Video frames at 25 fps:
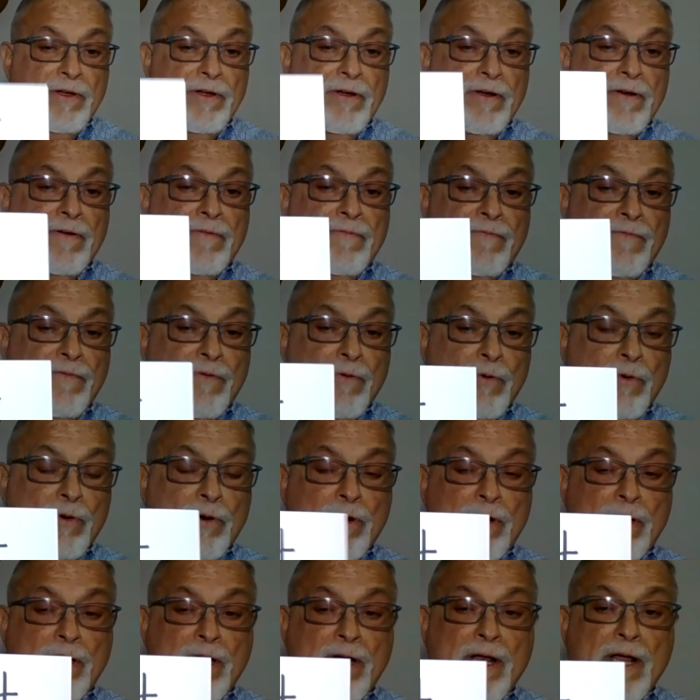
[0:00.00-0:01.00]

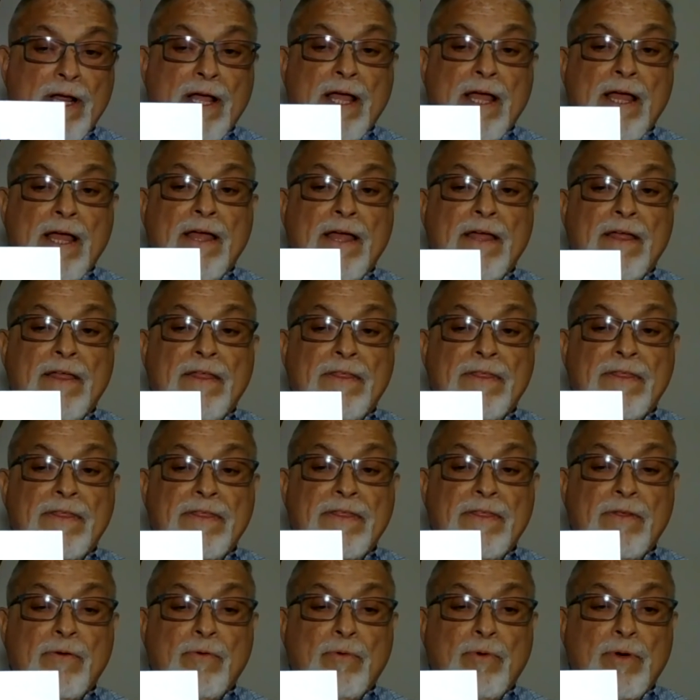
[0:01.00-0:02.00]
Therefore,
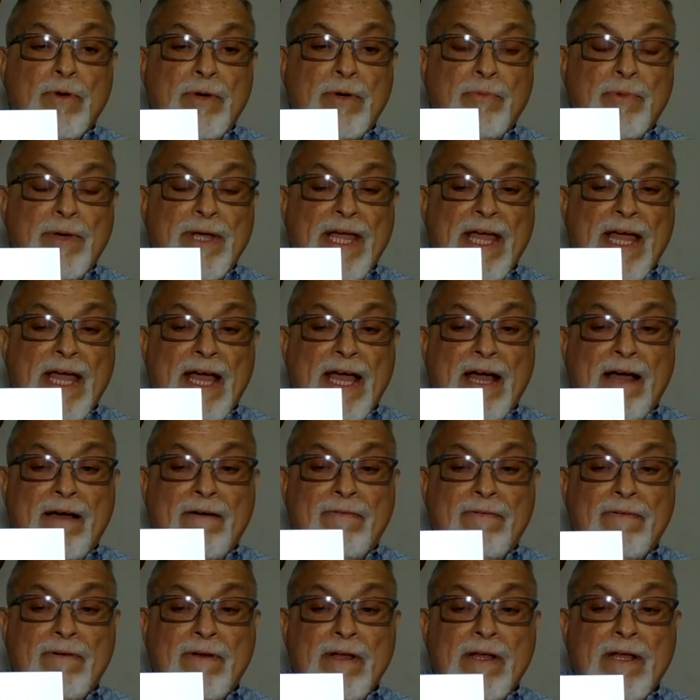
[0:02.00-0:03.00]
when we
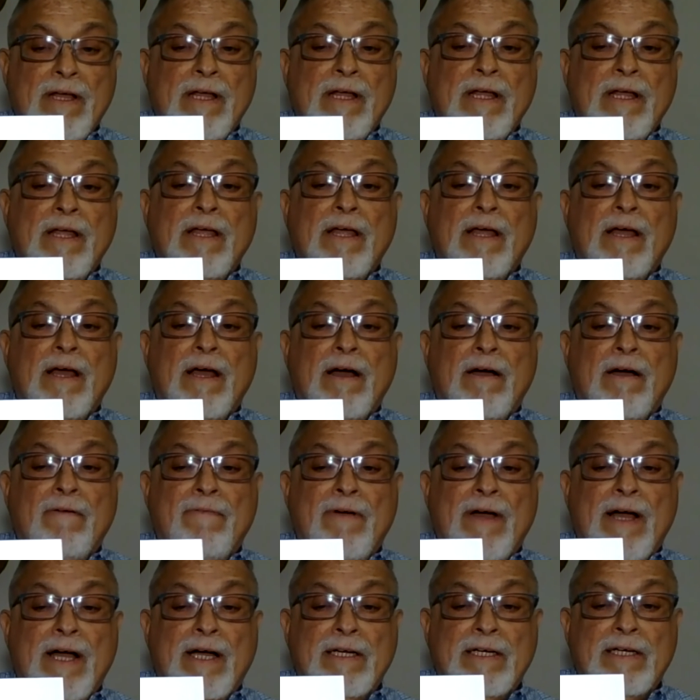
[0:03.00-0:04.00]
have a
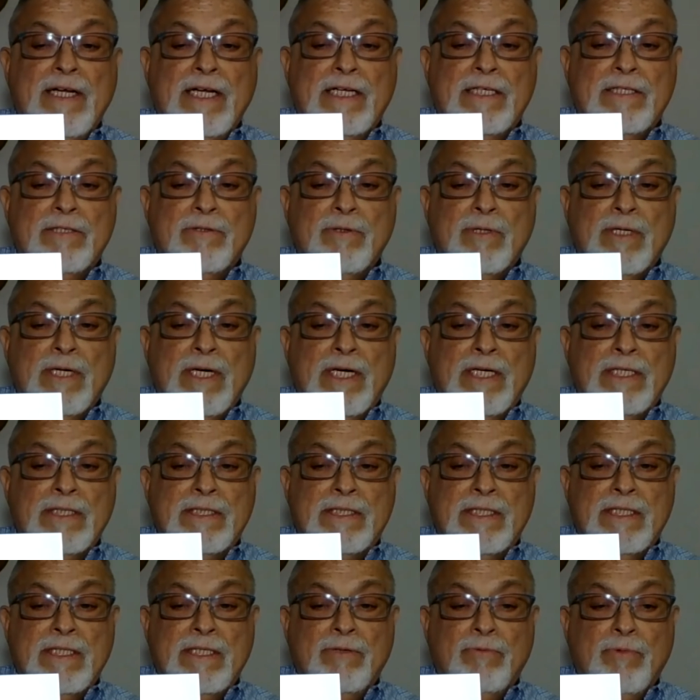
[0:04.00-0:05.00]
vowel next to a
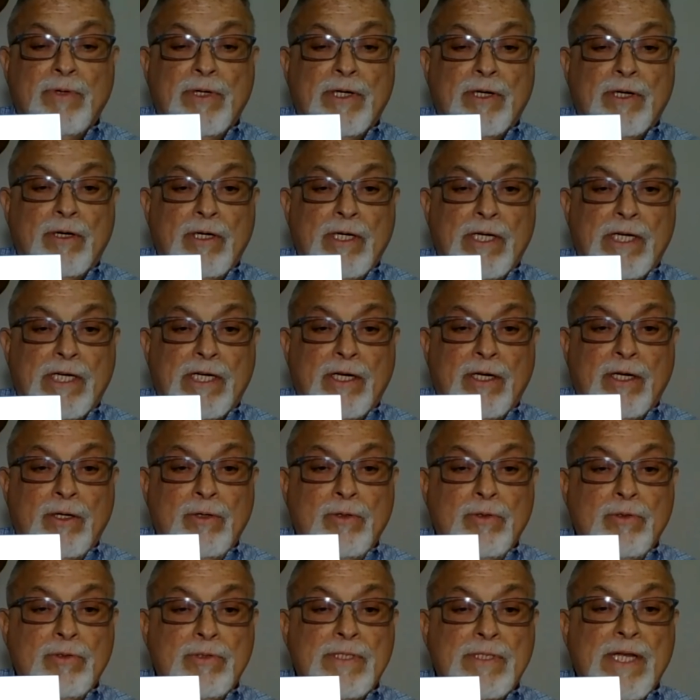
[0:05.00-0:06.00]
consonant, we call it
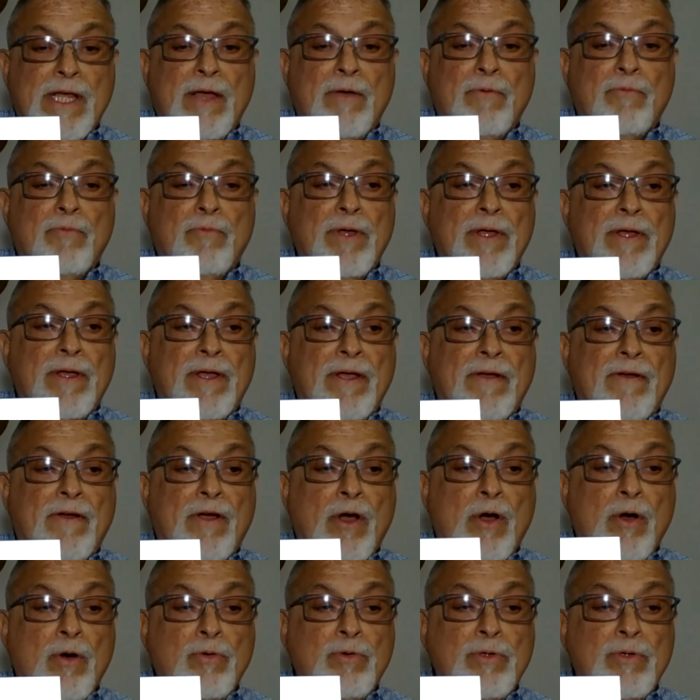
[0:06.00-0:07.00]
closed, and we
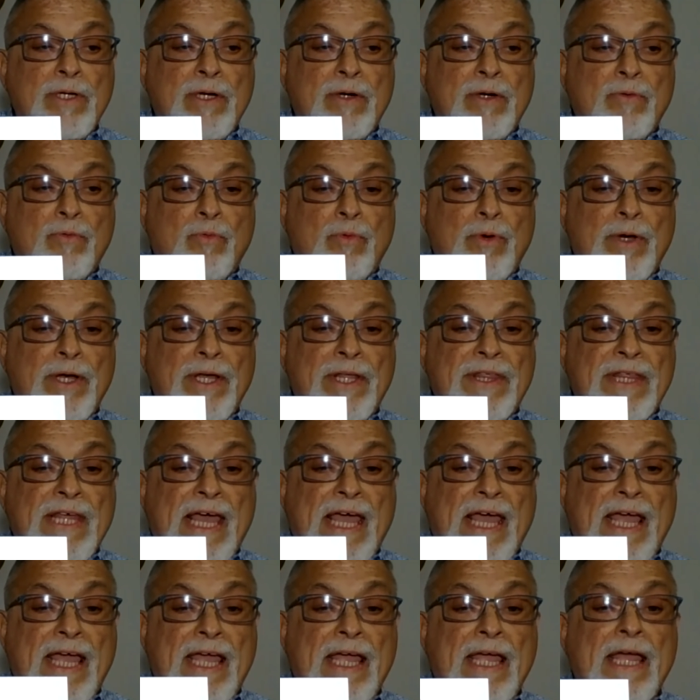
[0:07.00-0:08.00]
code it with
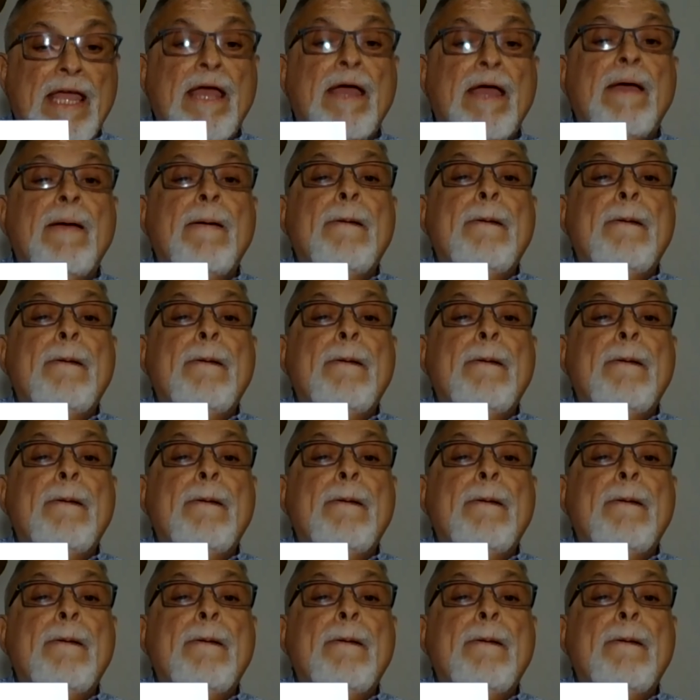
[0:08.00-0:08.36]
a